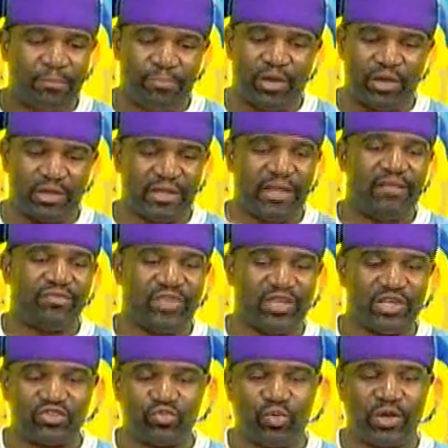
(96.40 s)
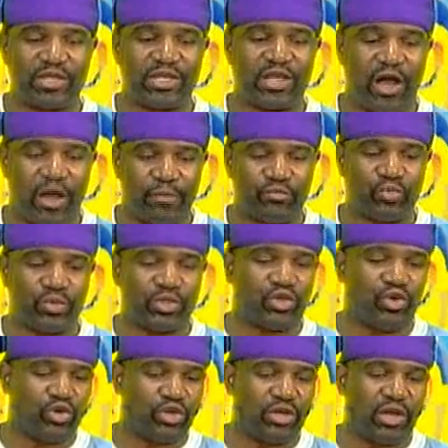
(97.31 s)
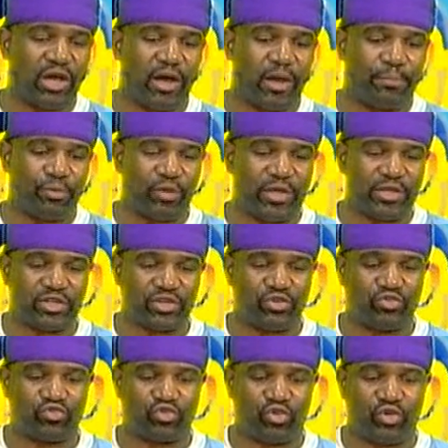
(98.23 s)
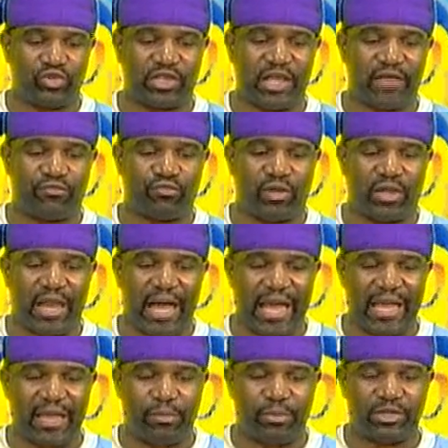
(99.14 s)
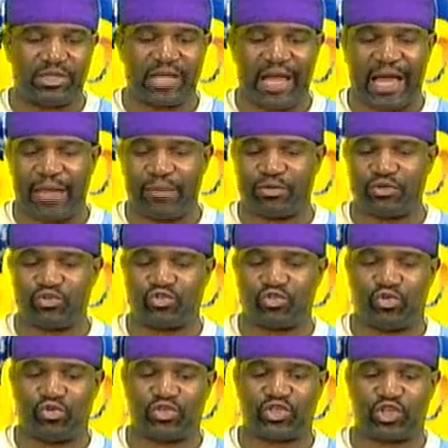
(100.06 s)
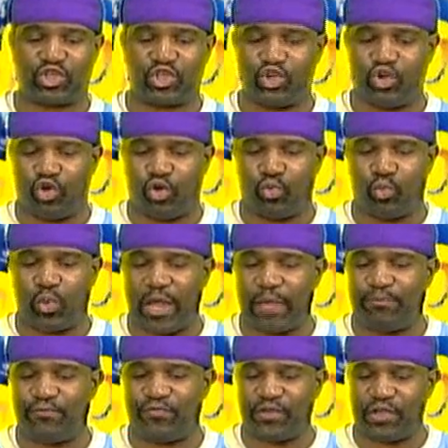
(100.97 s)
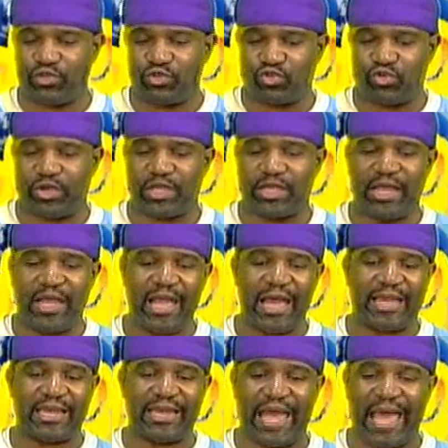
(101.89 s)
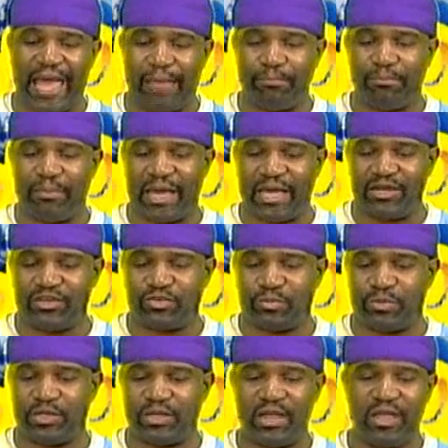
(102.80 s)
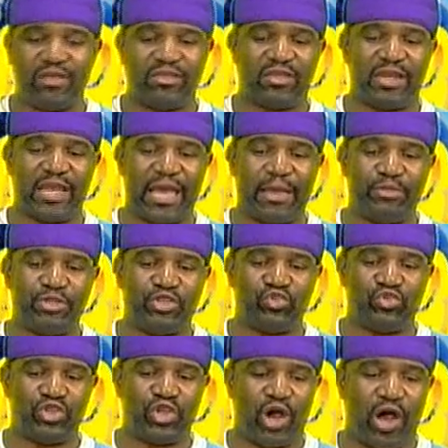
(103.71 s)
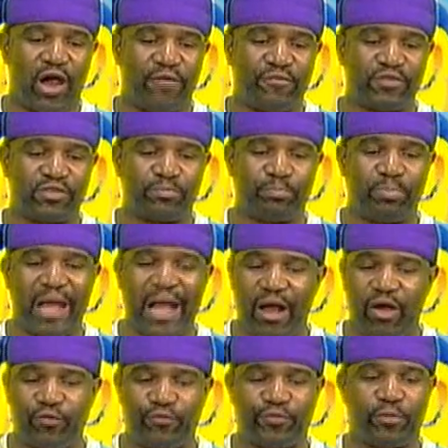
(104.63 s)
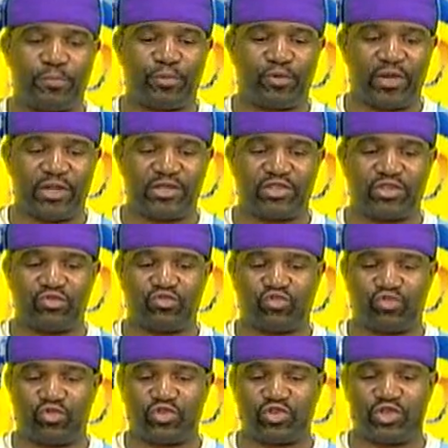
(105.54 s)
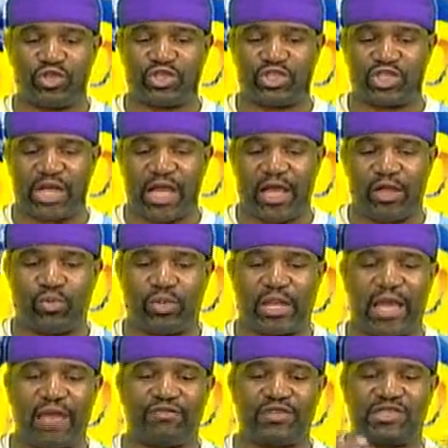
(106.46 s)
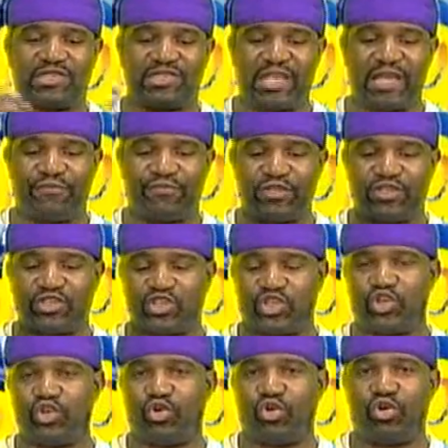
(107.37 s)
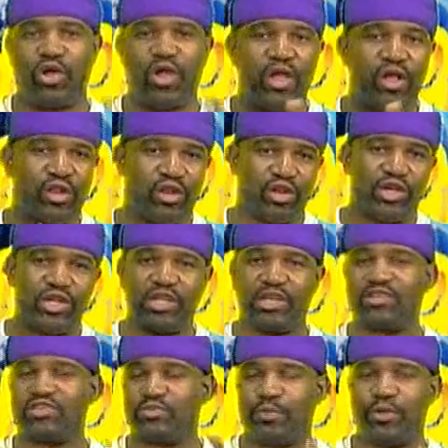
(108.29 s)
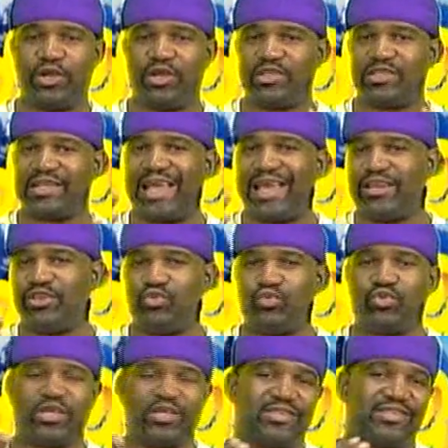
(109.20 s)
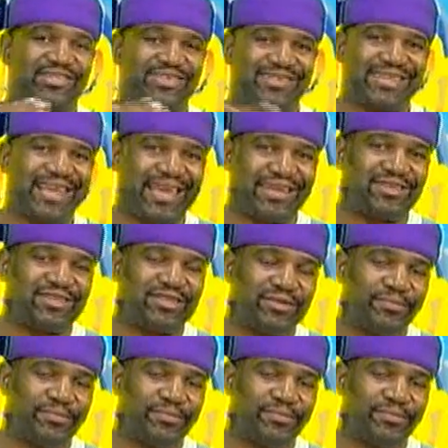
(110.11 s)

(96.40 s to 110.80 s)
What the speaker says: But this one comes with good parental controls. They have reliable time control, secure web filtering, and app management. The Nabi Junior offers powerful parental controls so your child will have a safe and secure learning experience, and you can set